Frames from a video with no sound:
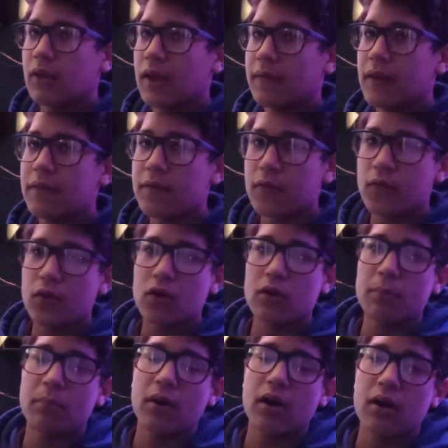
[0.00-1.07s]
And then the
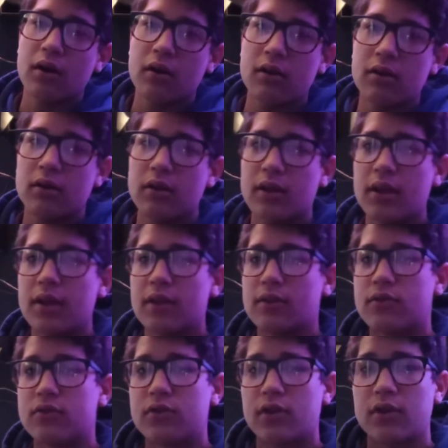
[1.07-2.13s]
third part
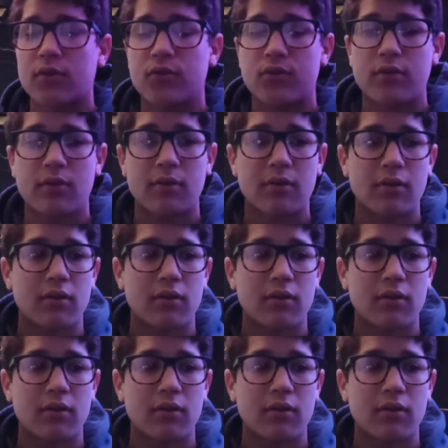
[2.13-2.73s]
is just